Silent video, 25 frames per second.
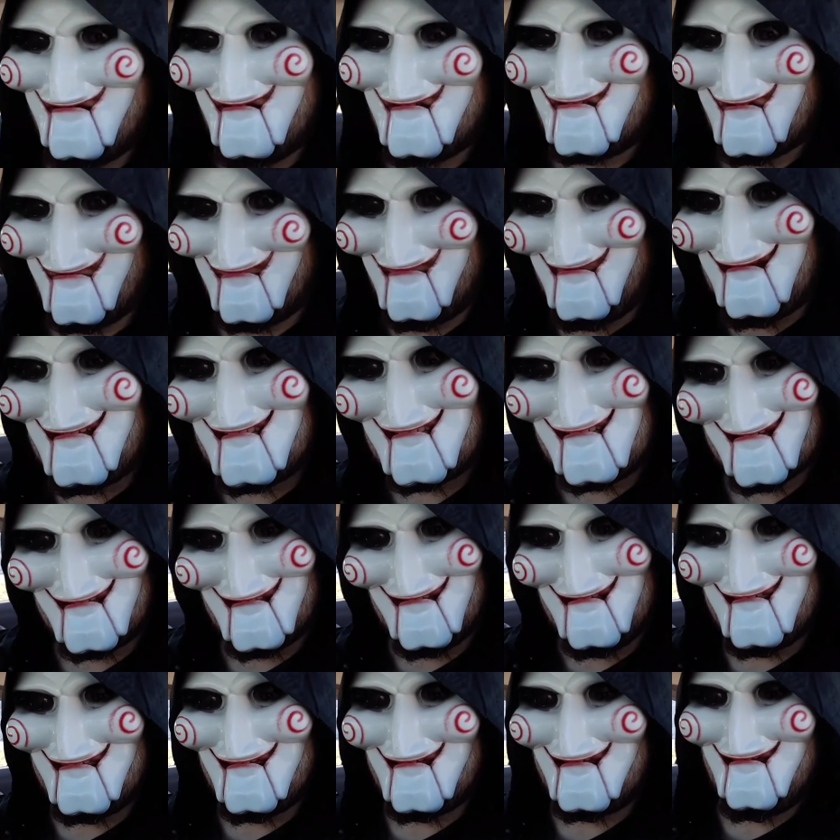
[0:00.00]
So
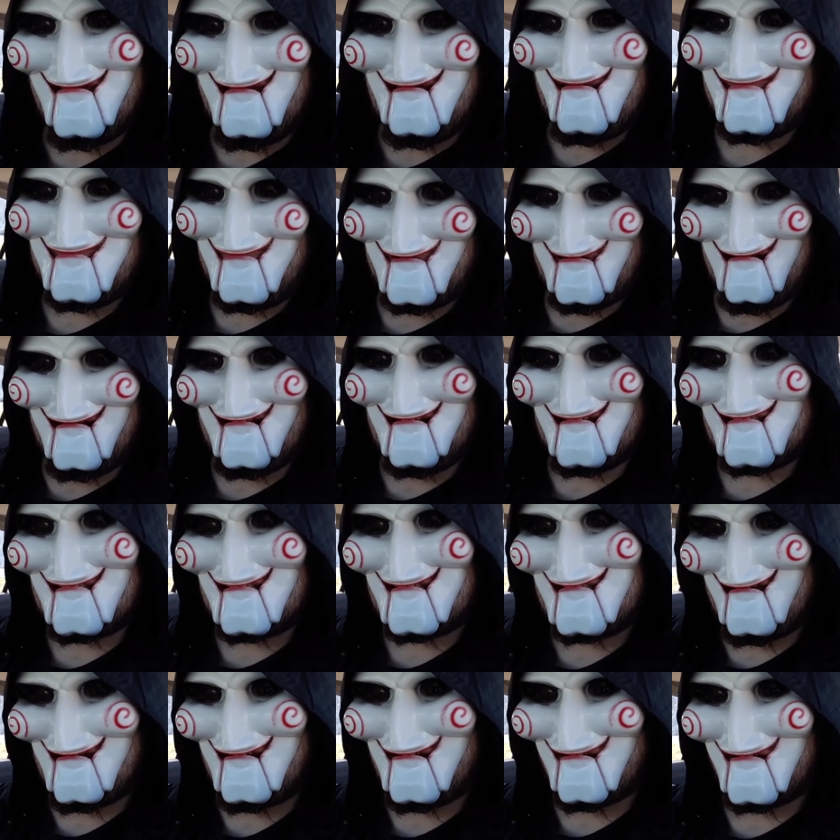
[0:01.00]
basically the gameplay is
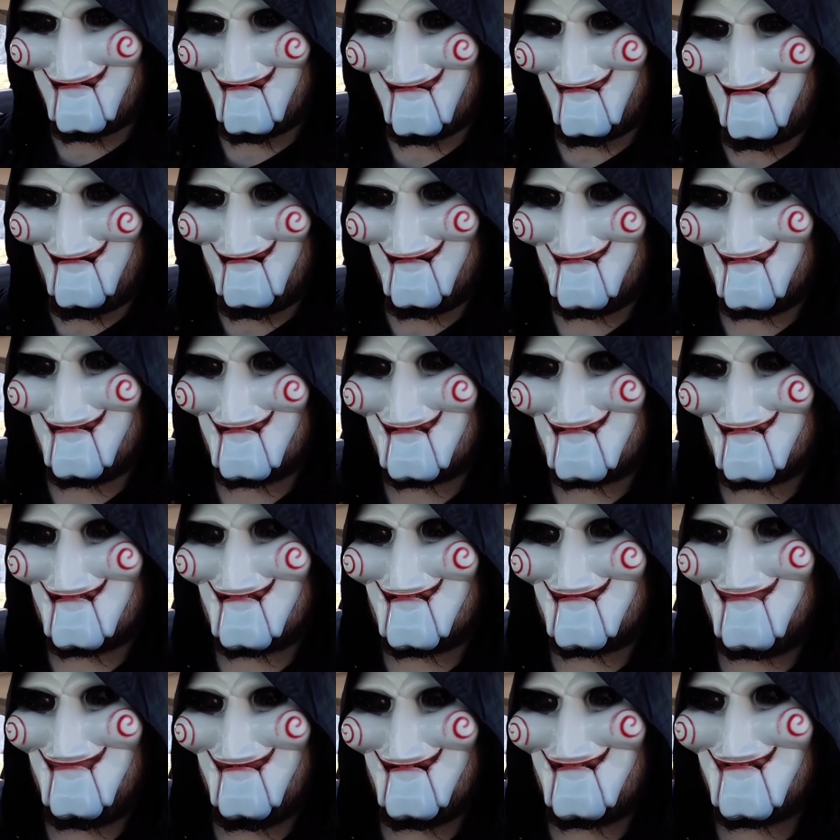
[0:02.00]
centered around the
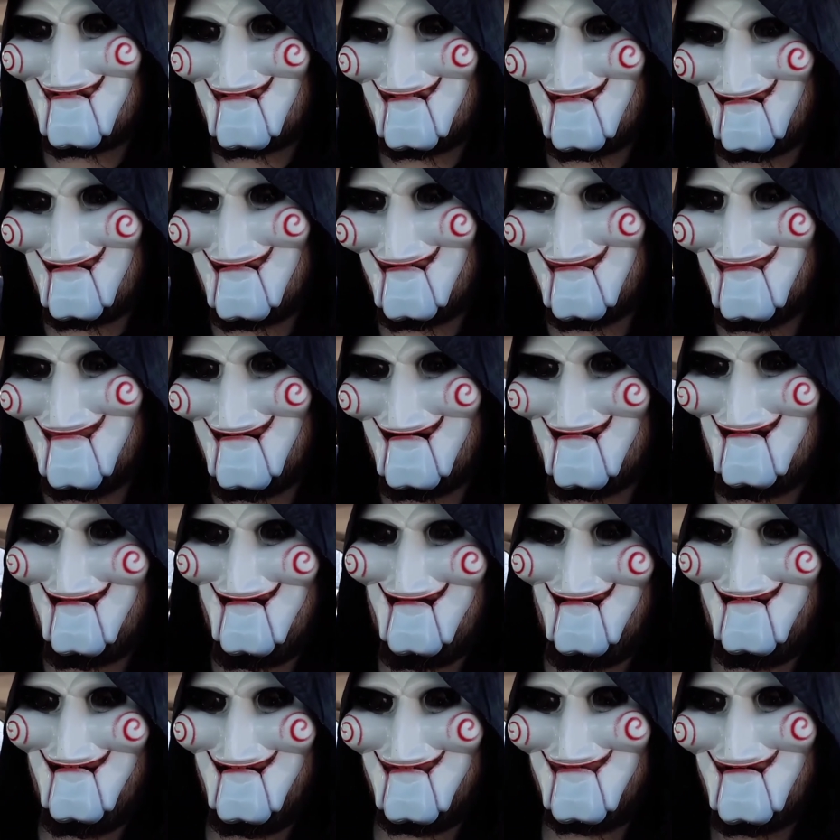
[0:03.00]
suspicion that you might
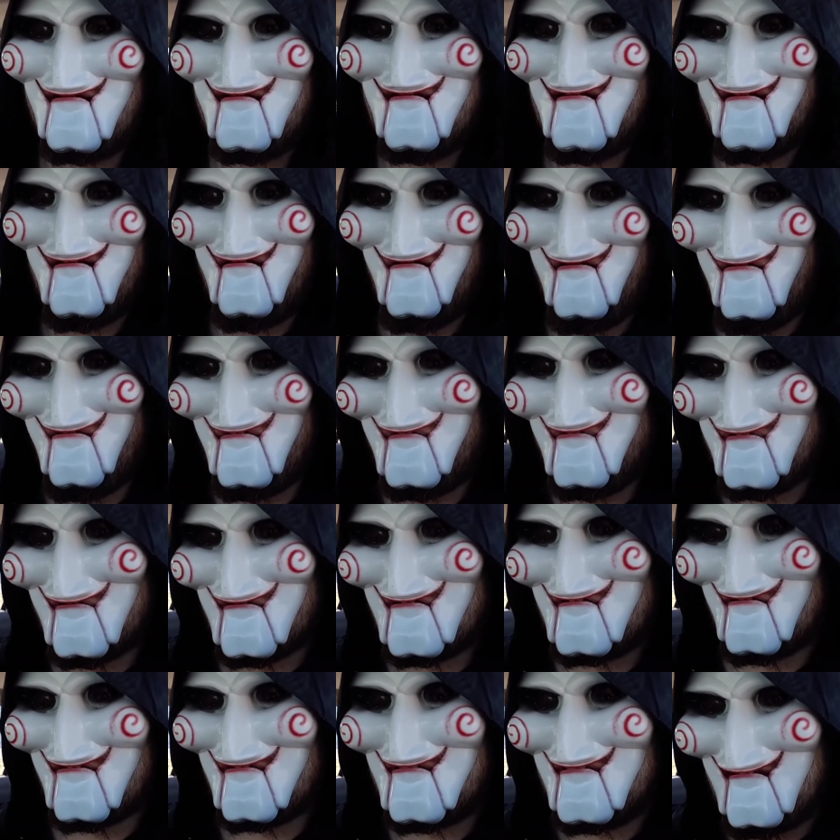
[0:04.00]
have over
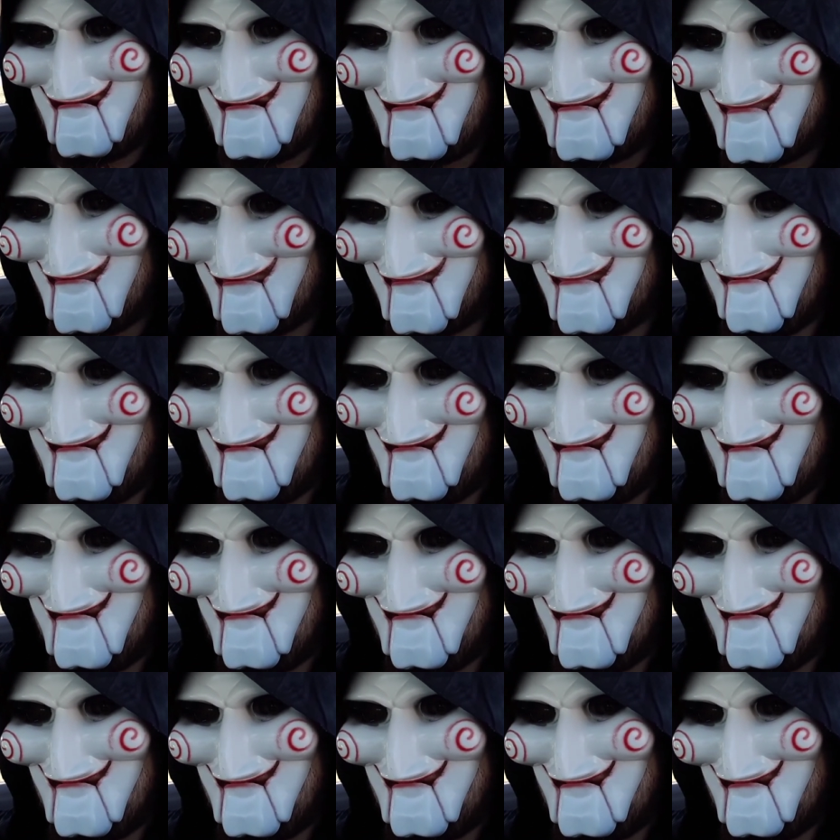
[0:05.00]
your table